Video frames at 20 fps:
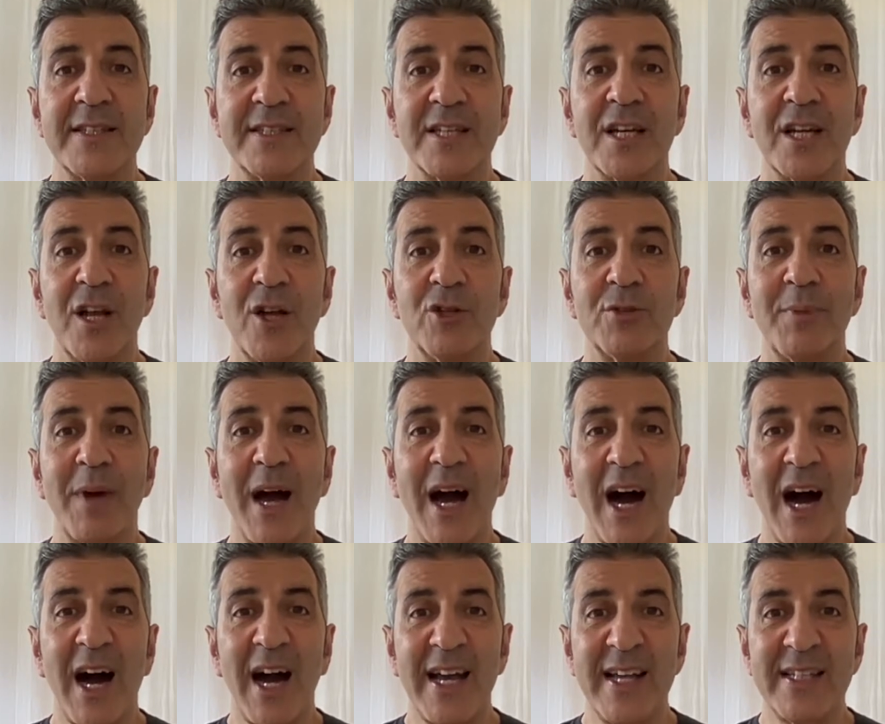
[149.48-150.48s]
close my
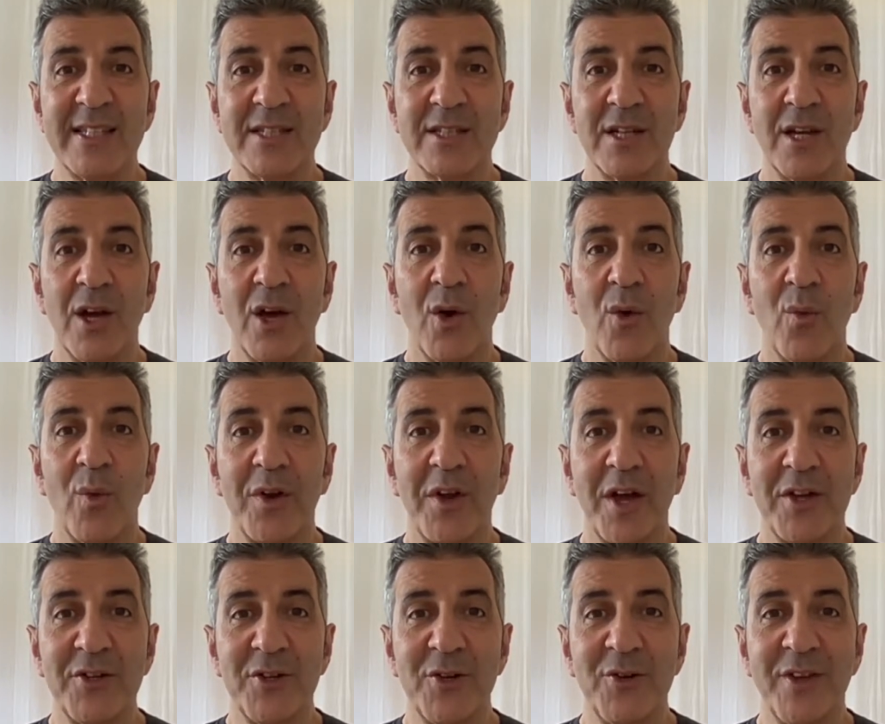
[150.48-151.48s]
eyes when I
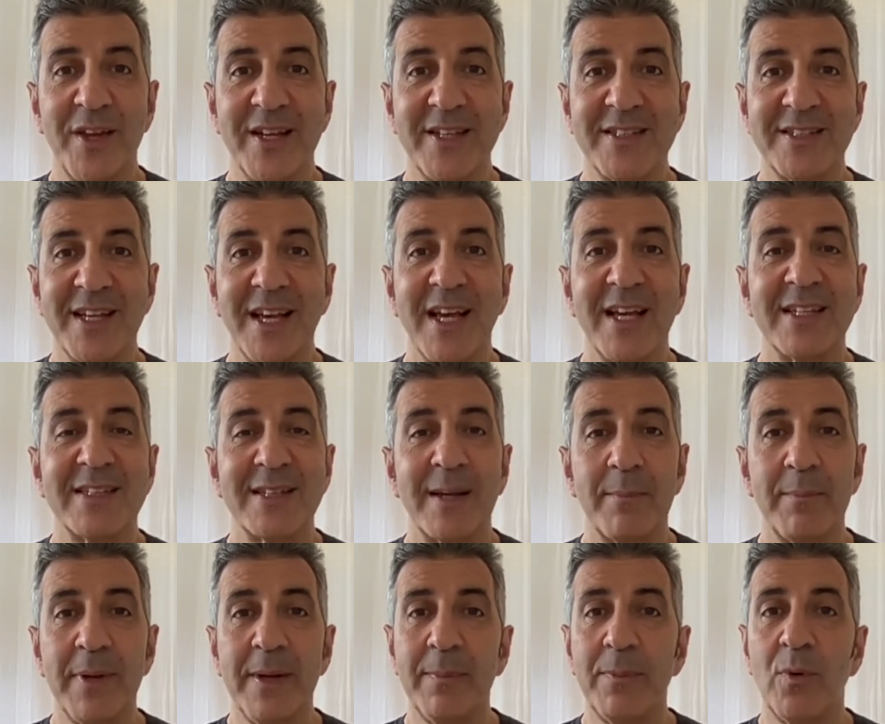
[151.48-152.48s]
do this. Some
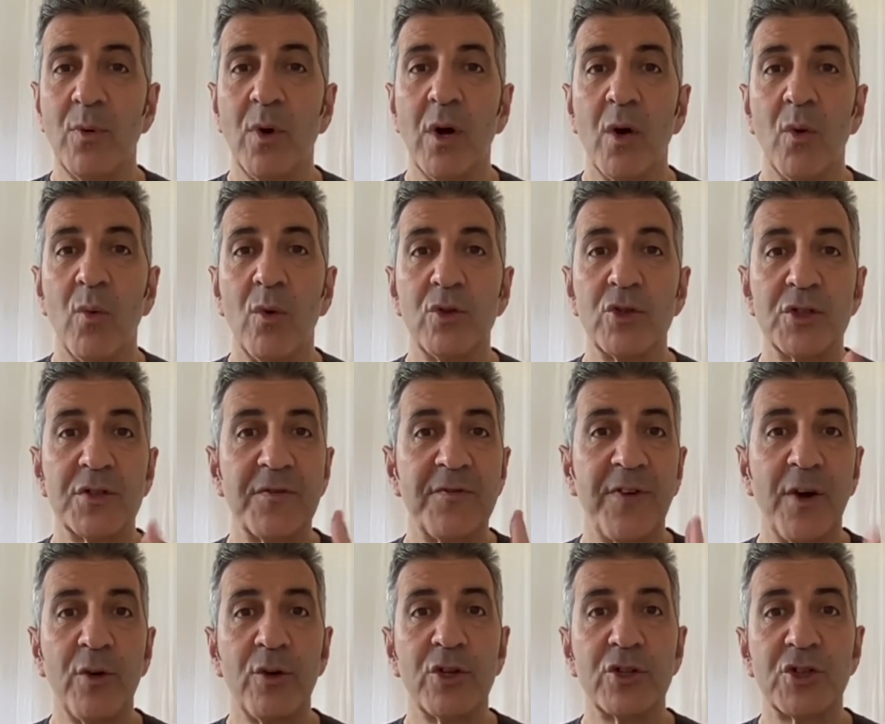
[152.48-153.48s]
people will just
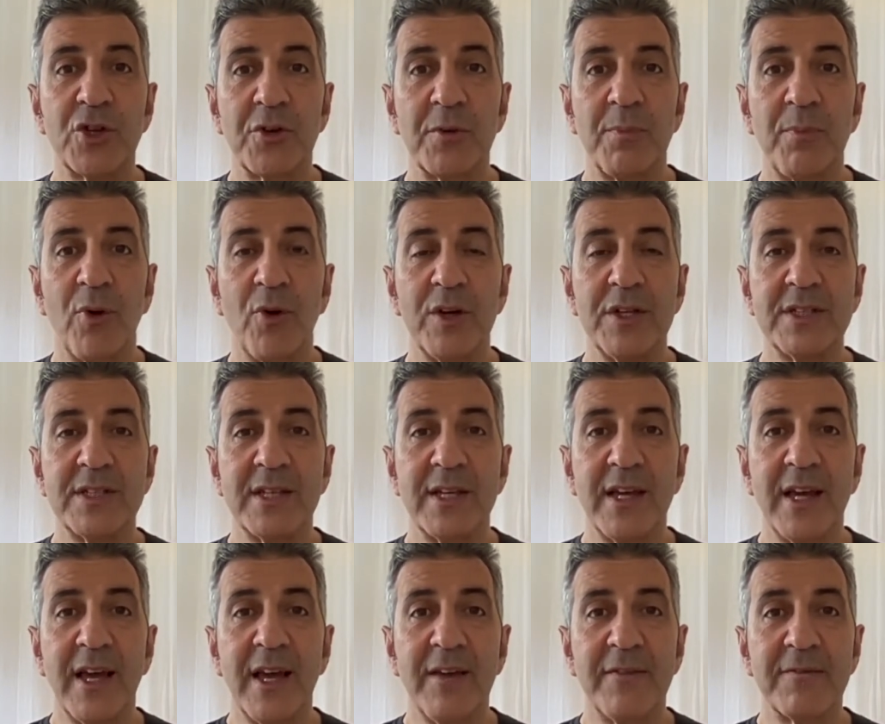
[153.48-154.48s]
focus on a point
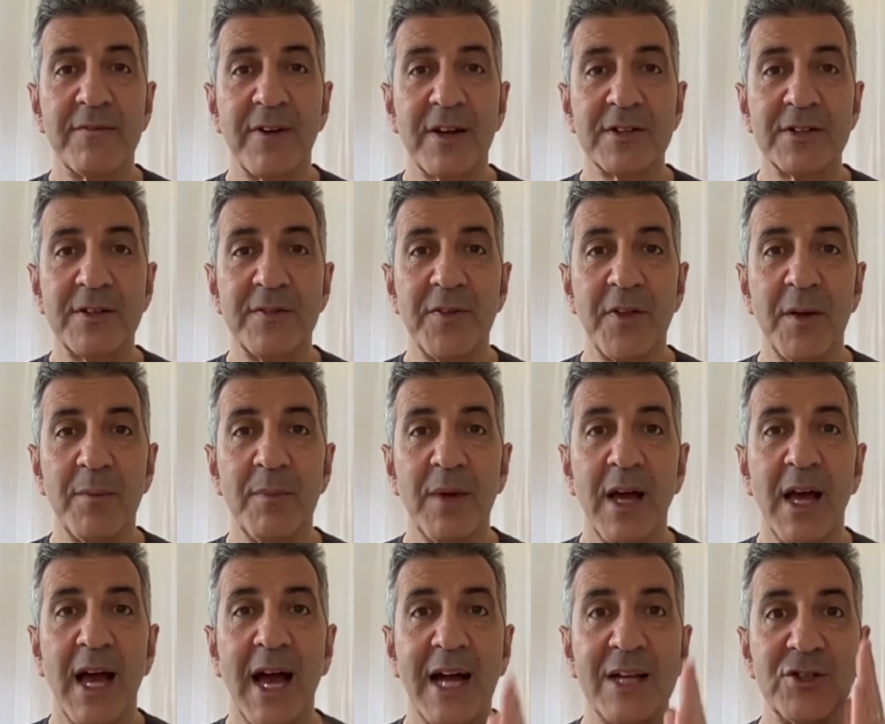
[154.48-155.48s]
in front of them
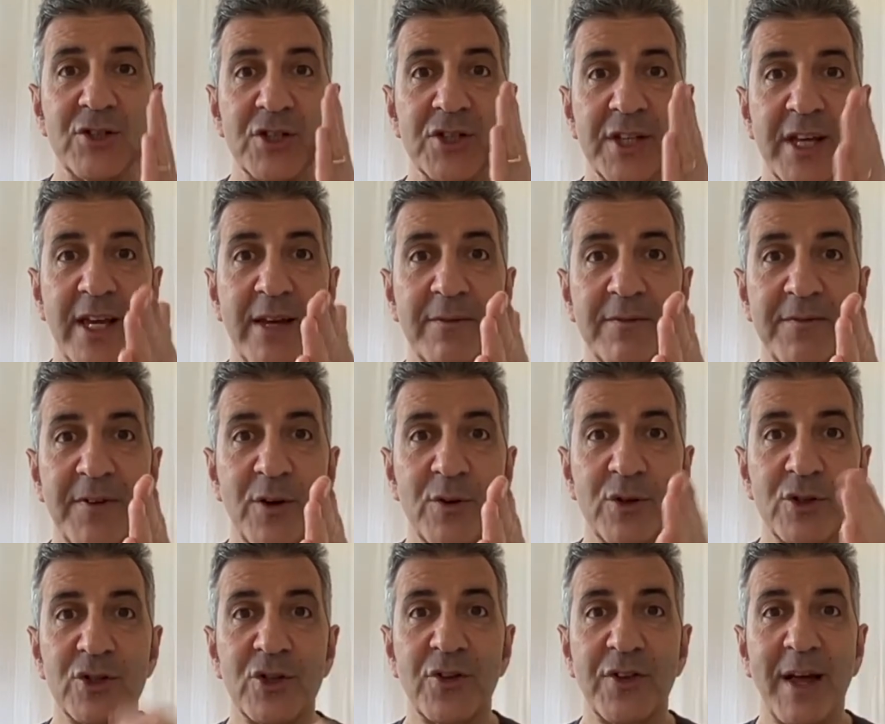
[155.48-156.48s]
and just keep
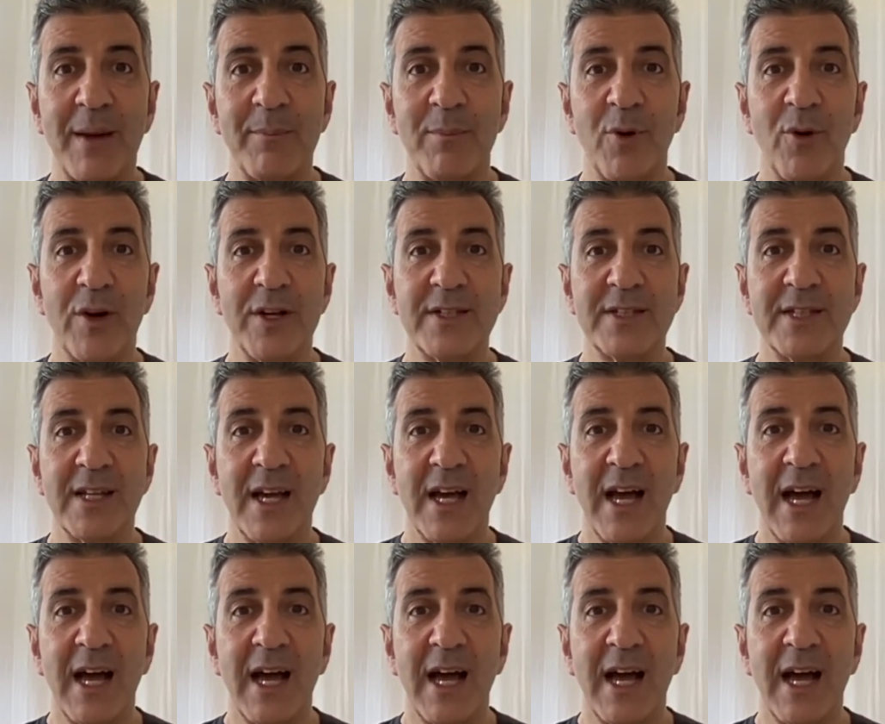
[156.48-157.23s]
focused on that point.